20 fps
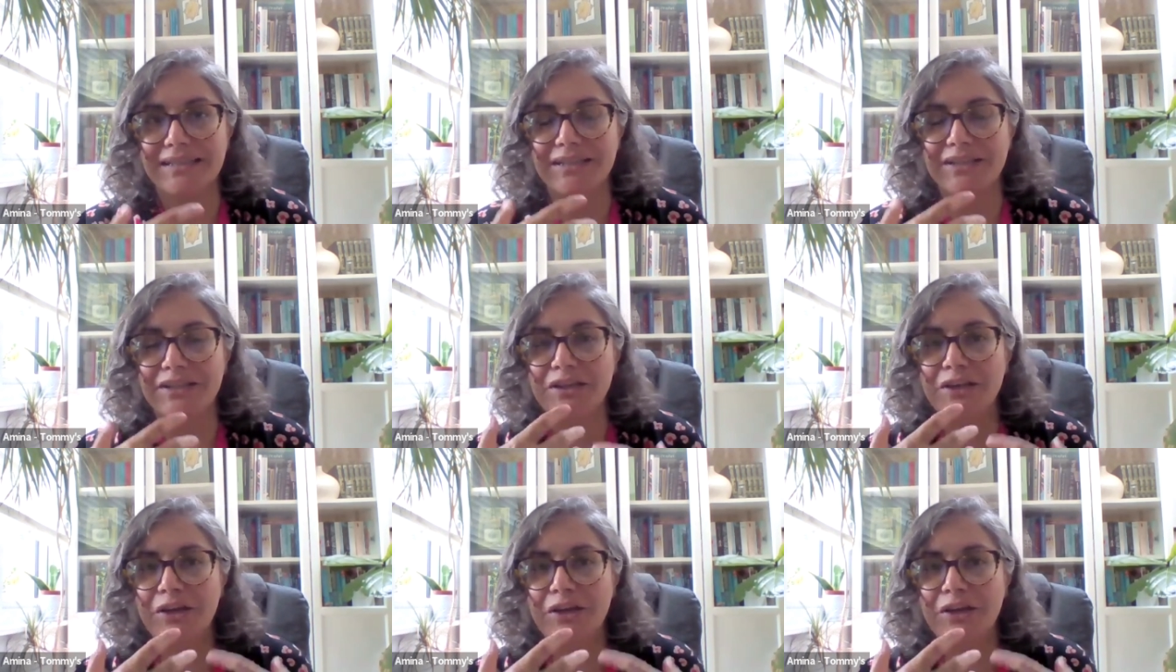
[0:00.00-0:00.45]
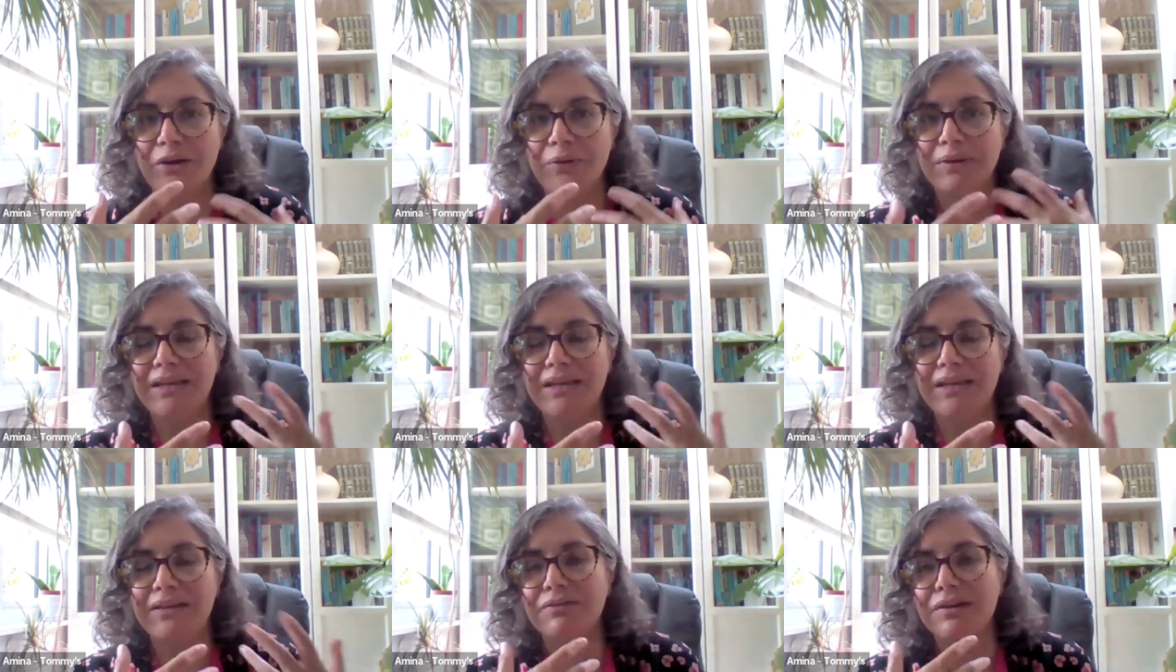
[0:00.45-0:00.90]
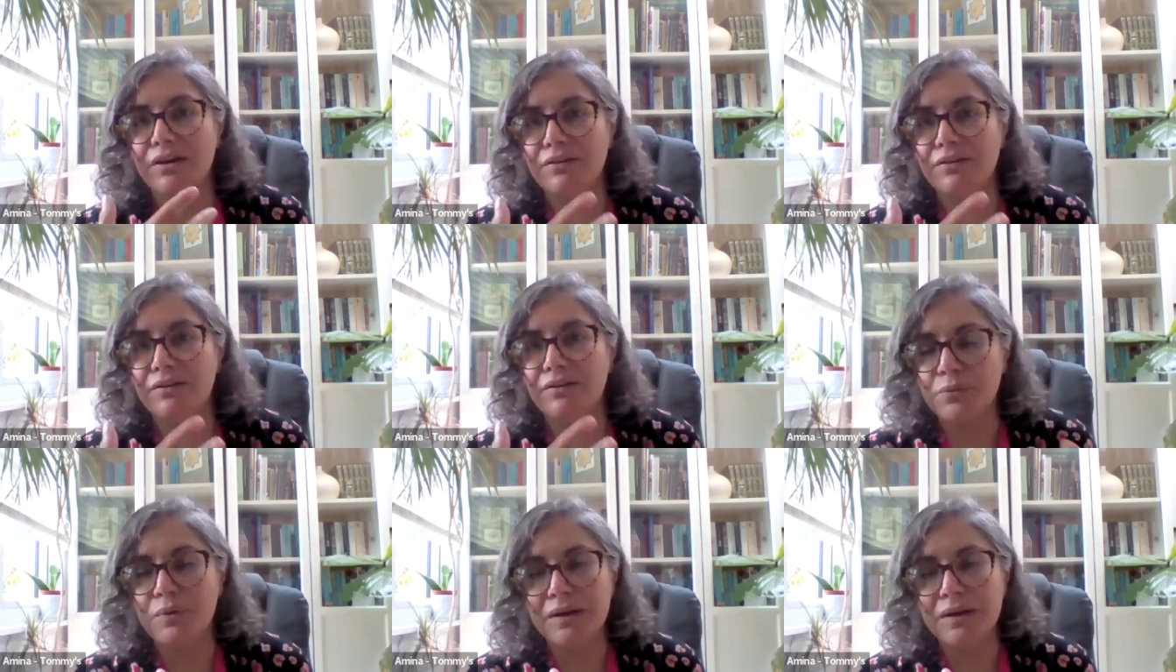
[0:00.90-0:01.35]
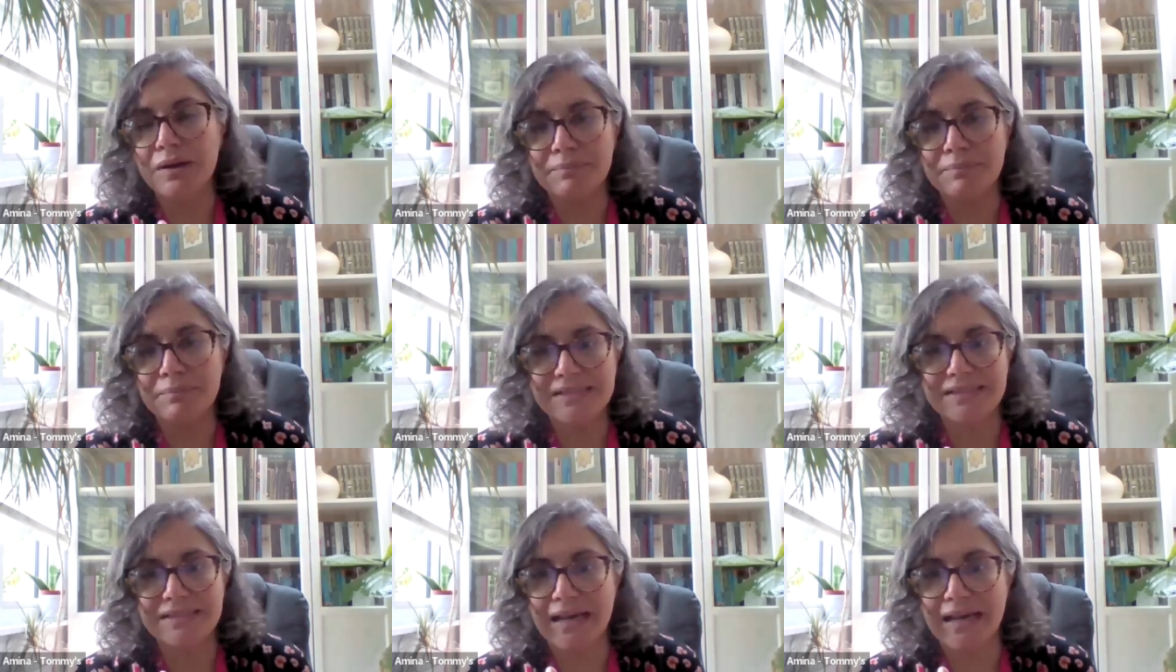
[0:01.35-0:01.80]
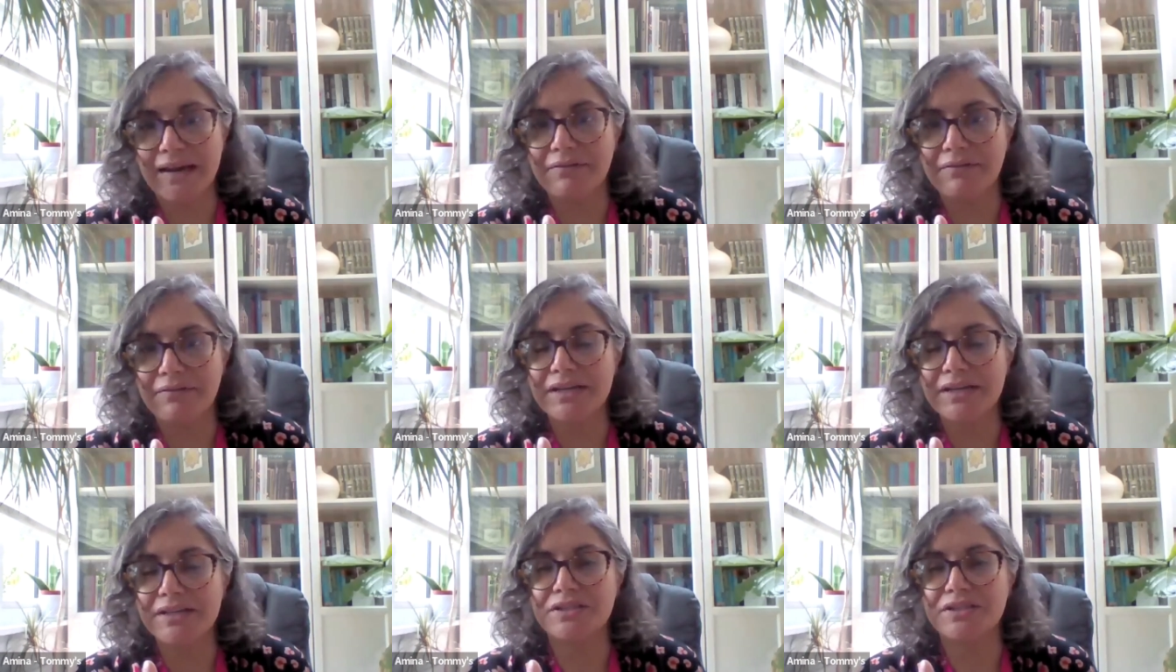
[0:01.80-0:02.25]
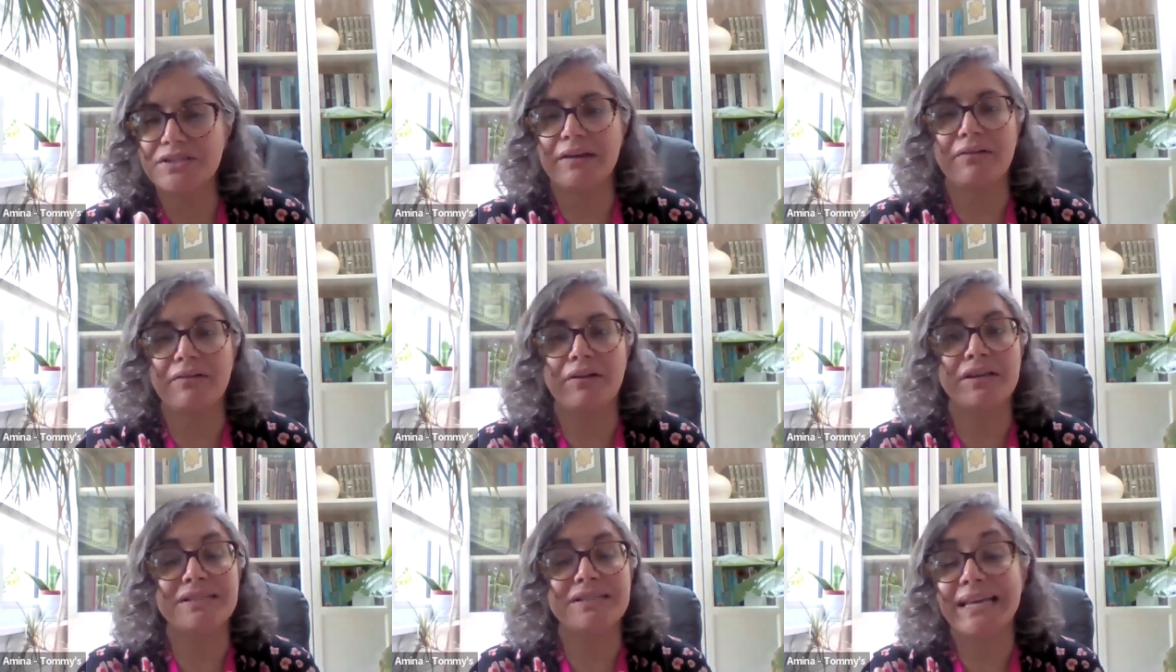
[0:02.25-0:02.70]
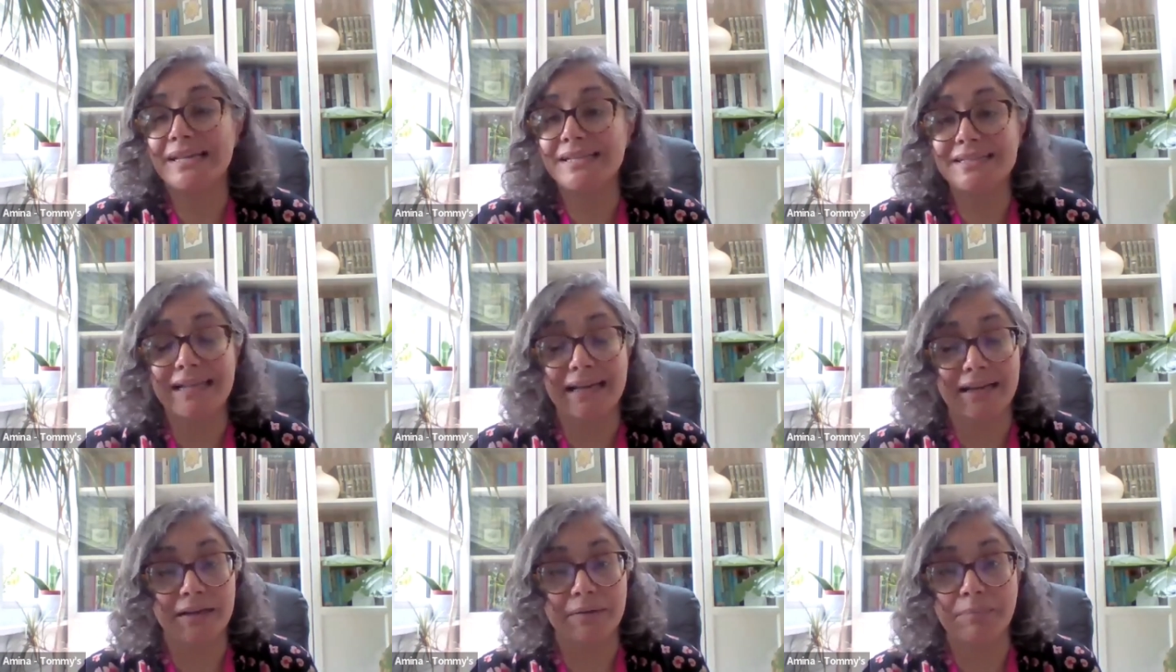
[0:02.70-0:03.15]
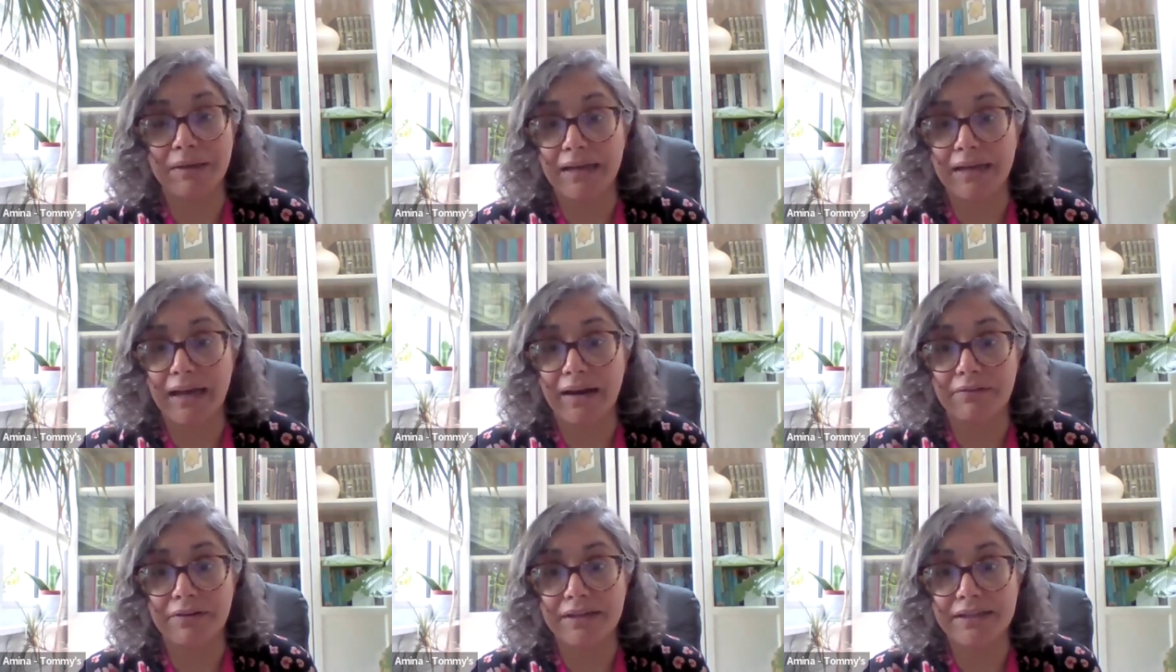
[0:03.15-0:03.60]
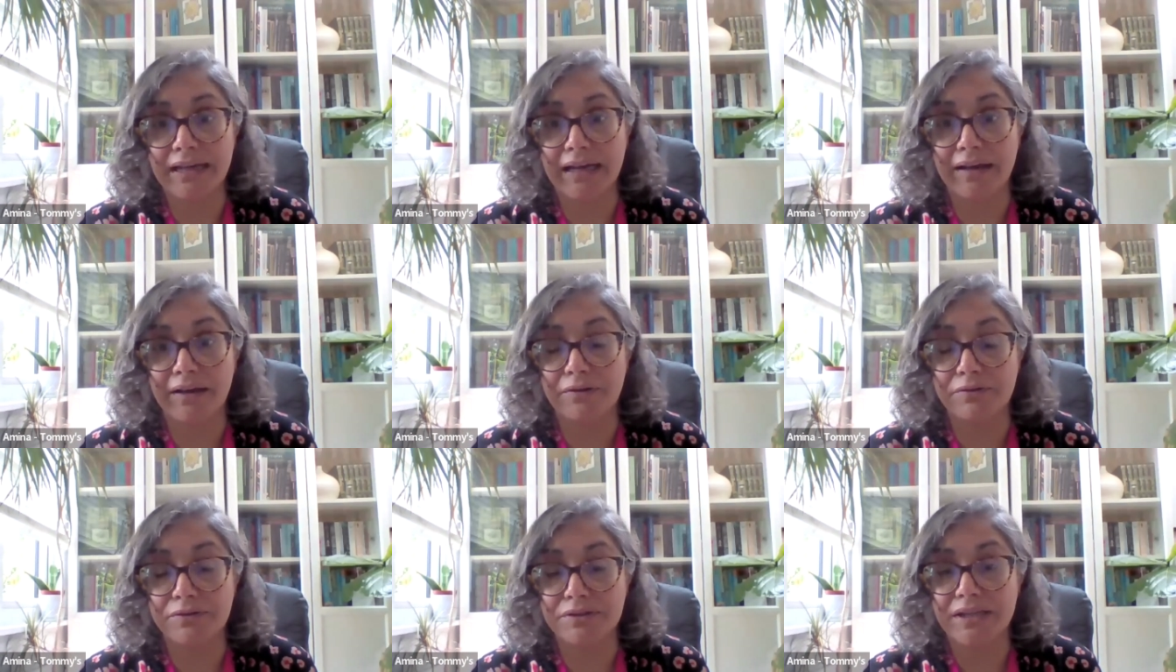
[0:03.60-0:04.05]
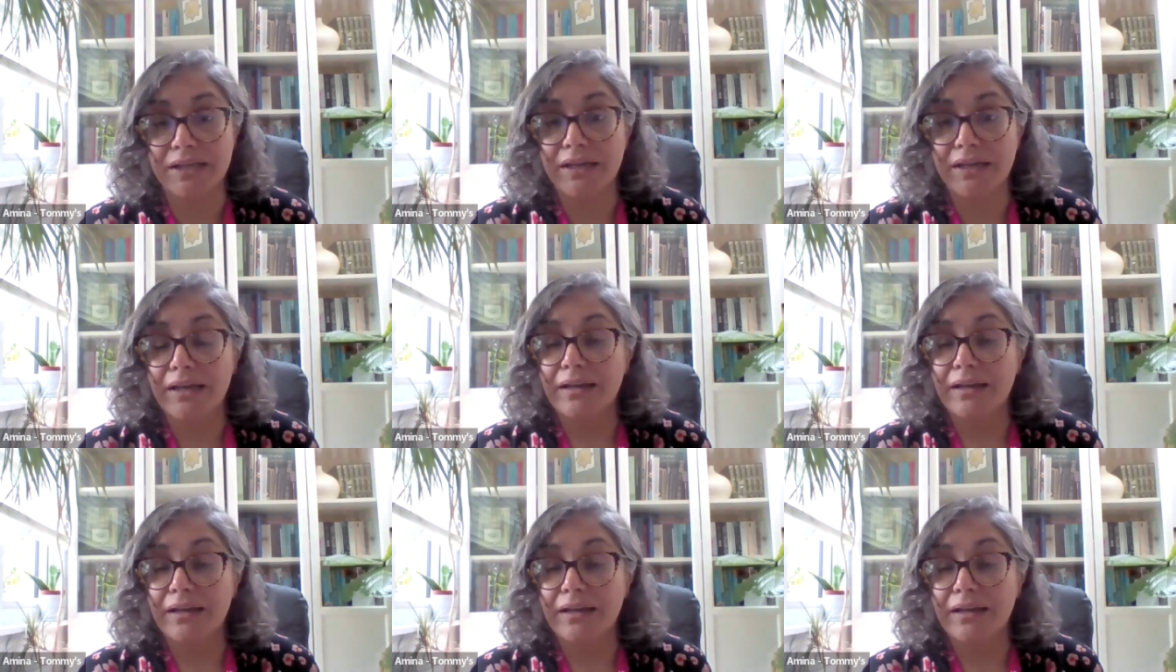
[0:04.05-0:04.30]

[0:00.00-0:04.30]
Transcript: even after one miscarriage, there are tests that can be carried out,